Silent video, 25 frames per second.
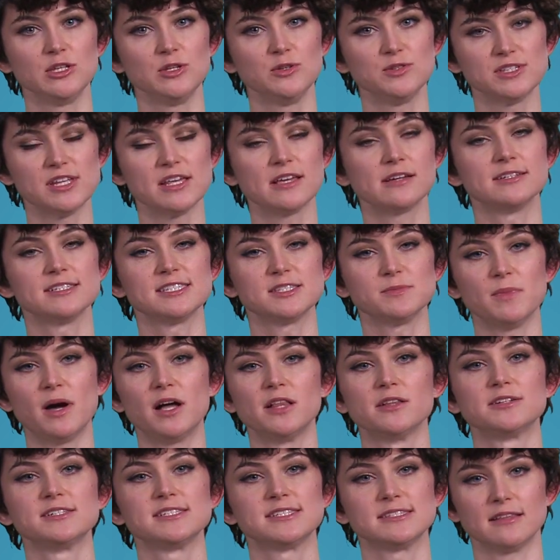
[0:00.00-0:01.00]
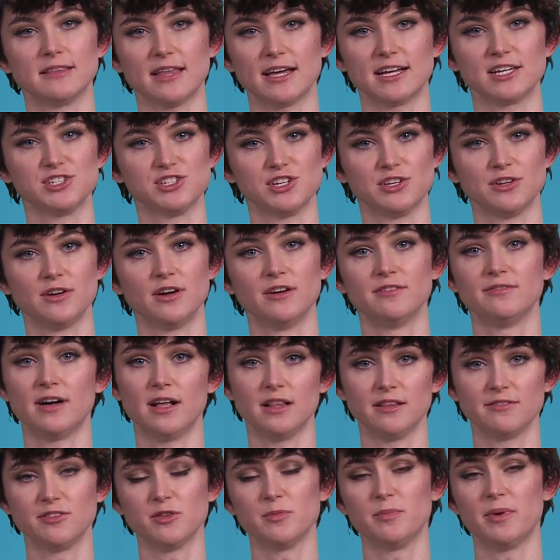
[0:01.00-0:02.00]
using a smaller selection of
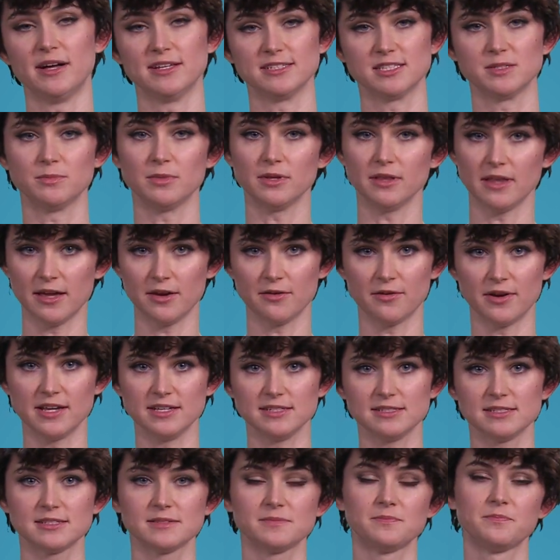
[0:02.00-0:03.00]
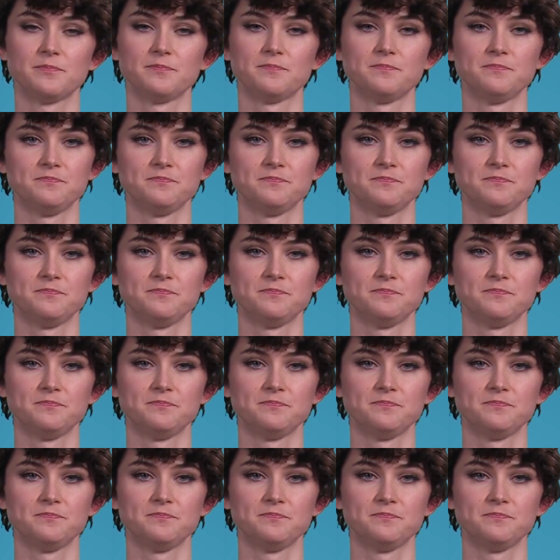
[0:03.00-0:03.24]
all of the possible light rays.